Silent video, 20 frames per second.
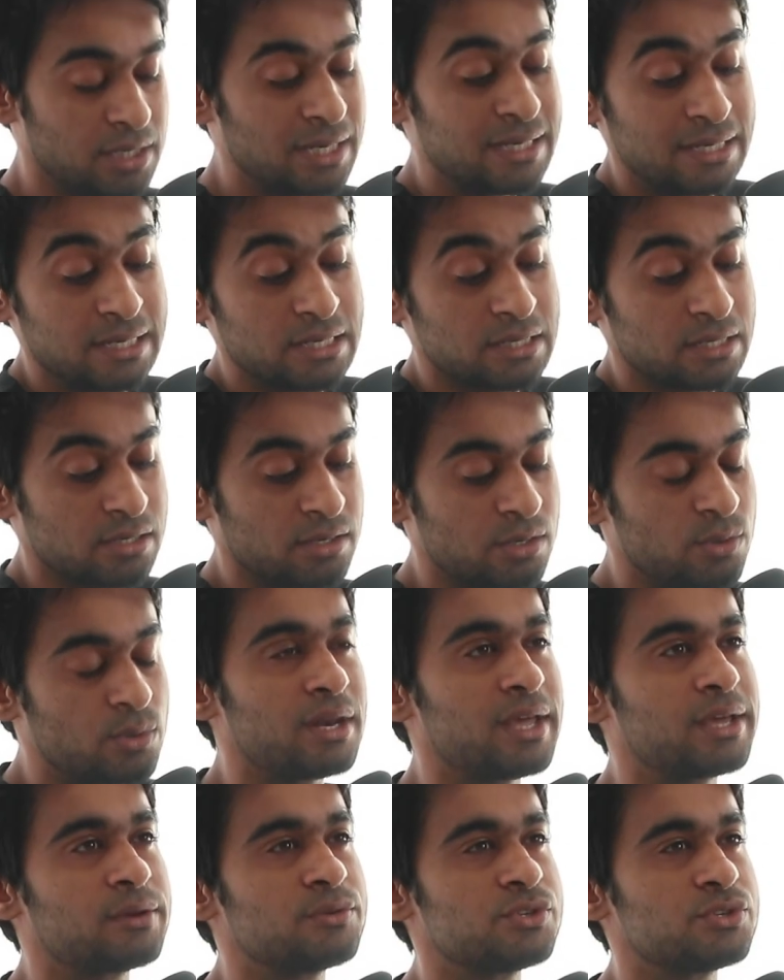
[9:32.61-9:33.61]
content in
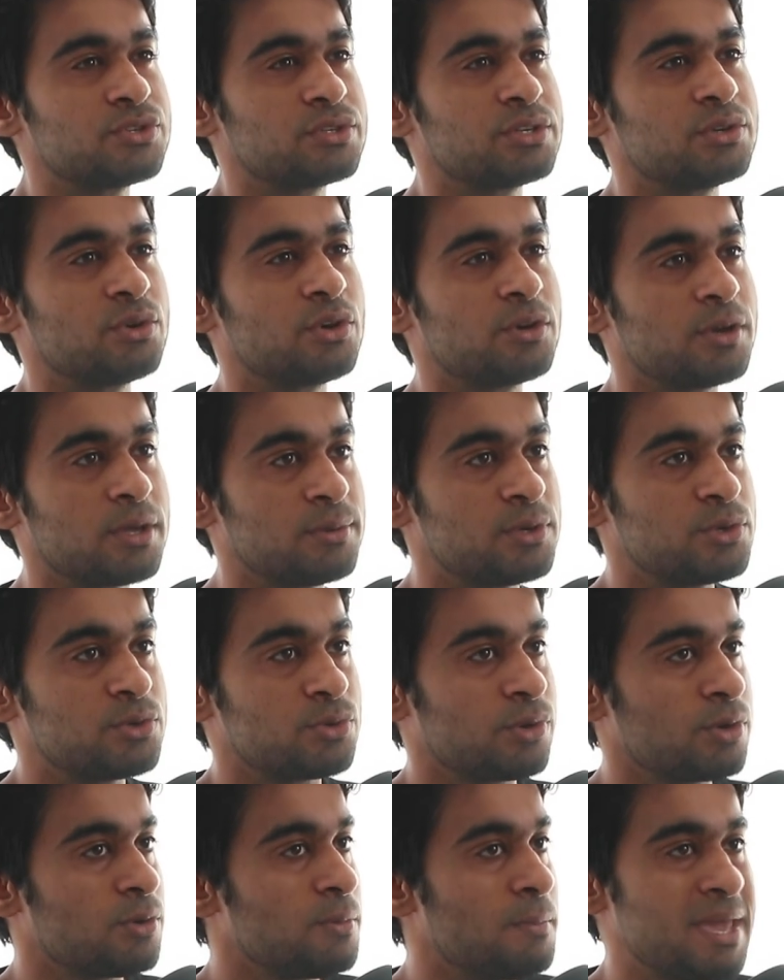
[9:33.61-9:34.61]
local languages are not able
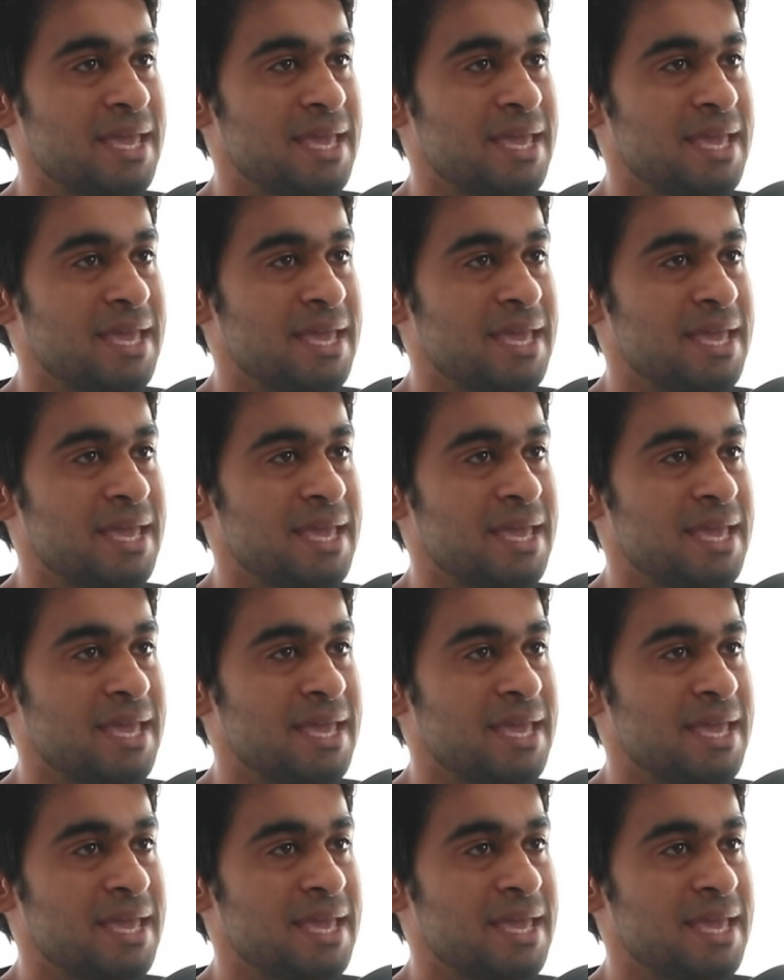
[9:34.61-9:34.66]
to, you know,